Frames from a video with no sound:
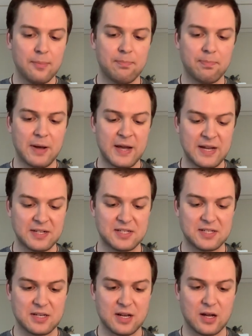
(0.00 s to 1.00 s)

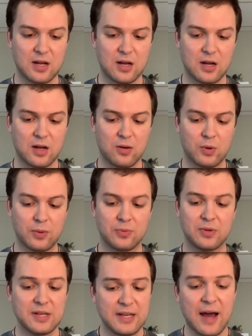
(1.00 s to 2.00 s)
But what
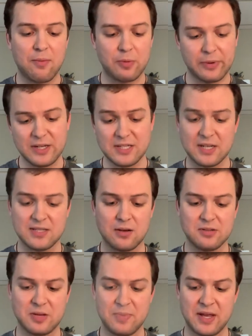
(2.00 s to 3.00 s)
really stands out
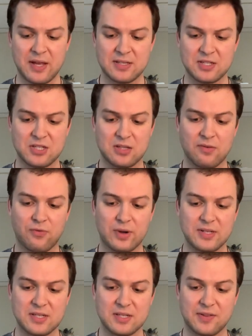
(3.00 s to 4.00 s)
to me is just the
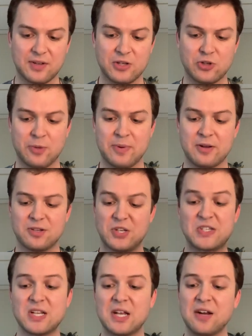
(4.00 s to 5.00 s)
voices of the contributors.
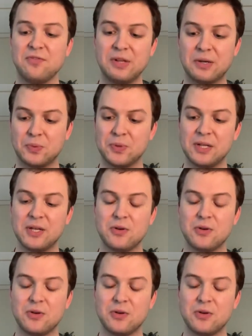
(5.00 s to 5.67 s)
There's a lot of like really